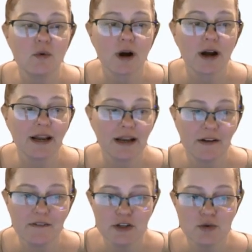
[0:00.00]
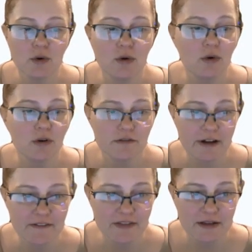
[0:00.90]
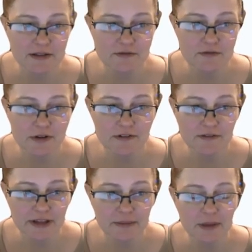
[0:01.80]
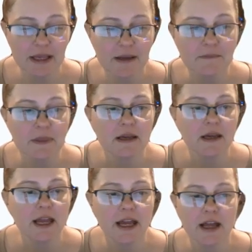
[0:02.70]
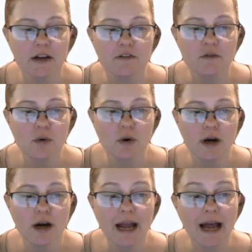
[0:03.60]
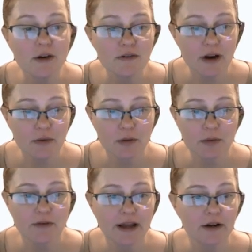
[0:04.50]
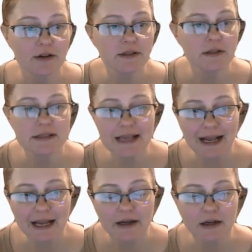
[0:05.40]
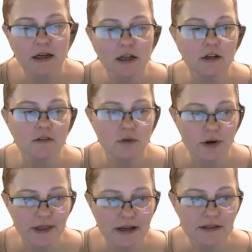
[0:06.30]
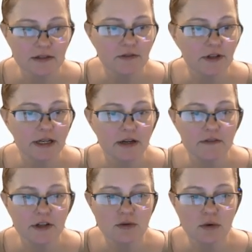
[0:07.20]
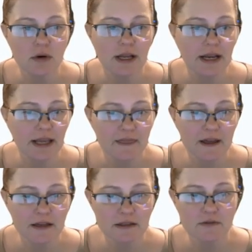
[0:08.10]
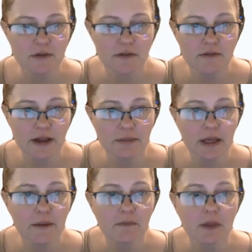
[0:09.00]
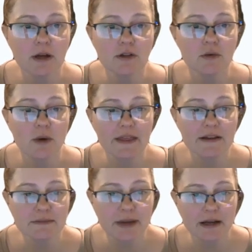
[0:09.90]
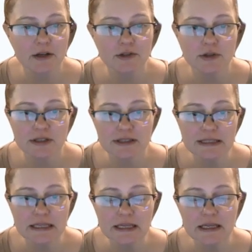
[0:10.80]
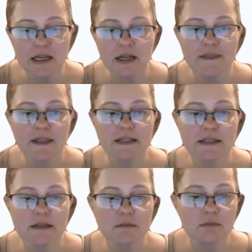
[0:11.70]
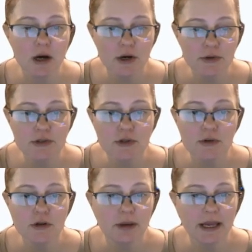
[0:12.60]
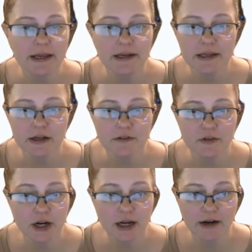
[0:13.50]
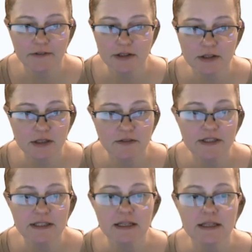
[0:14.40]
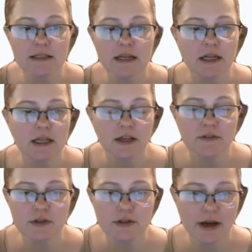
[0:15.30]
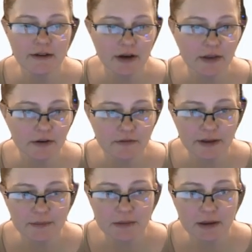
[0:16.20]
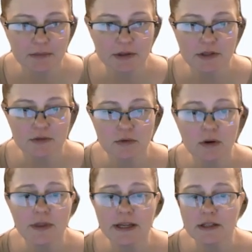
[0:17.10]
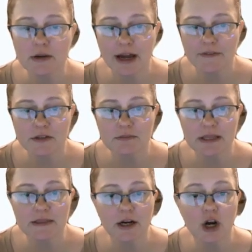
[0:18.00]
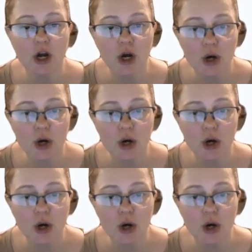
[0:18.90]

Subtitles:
for an individual or $5,000 for a family. And for out-of-network providers, it's higher, $4,000 for an individual and $8,000 for the family. Under why this matters, you can see that it's the most you could pay in a year for covered services. If you do have other family members enrolled, they do have to meet their